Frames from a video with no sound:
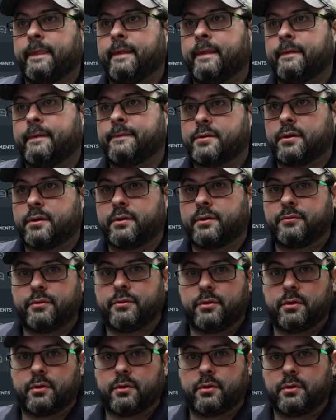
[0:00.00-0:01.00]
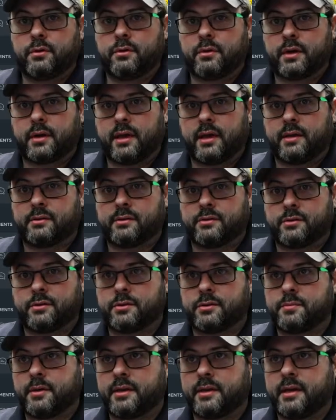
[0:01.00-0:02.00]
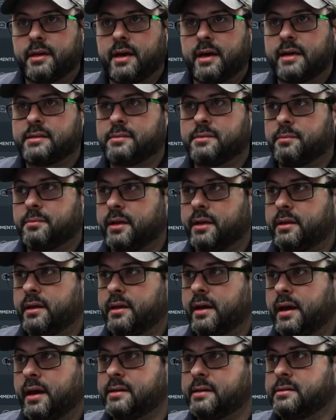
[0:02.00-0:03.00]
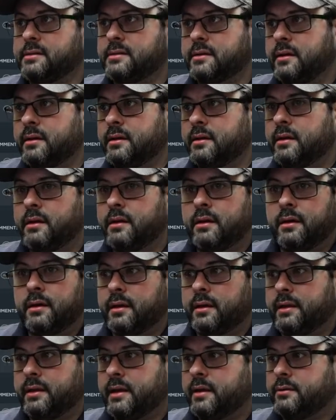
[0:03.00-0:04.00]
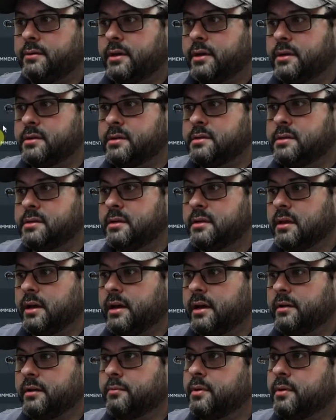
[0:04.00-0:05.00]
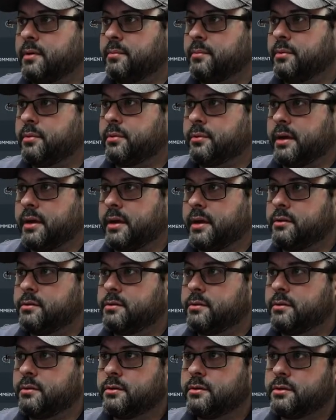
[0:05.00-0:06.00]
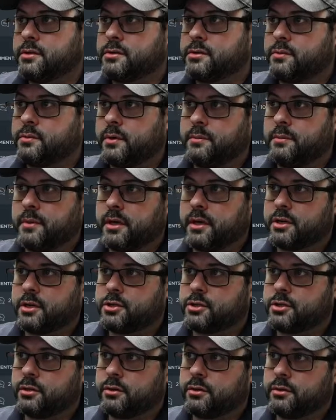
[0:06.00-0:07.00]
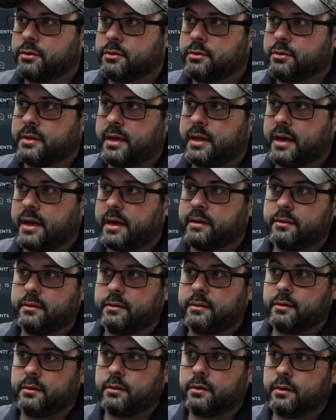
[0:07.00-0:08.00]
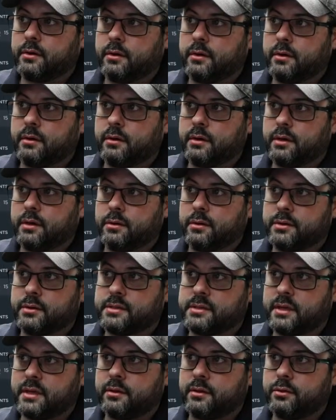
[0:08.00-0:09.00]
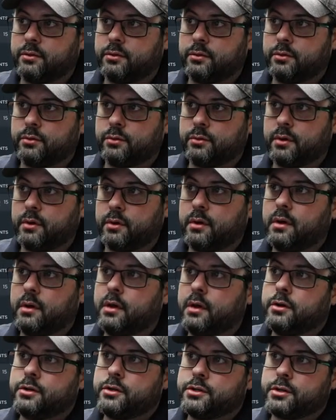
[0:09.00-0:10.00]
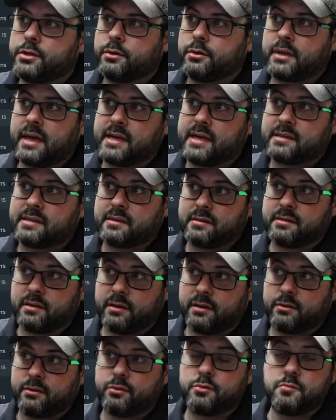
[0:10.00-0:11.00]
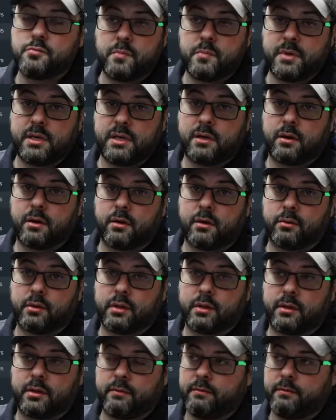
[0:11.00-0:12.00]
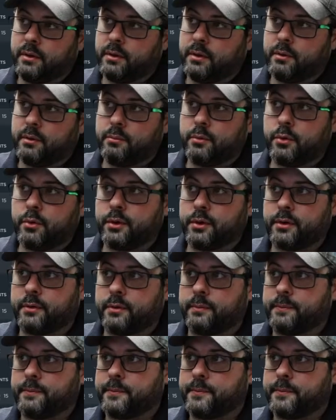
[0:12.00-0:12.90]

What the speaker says: So if you go again, search my task, and now you can see a lot of people, right? So you just want to make sure that currently you're set to show task assigned to me only. Very important.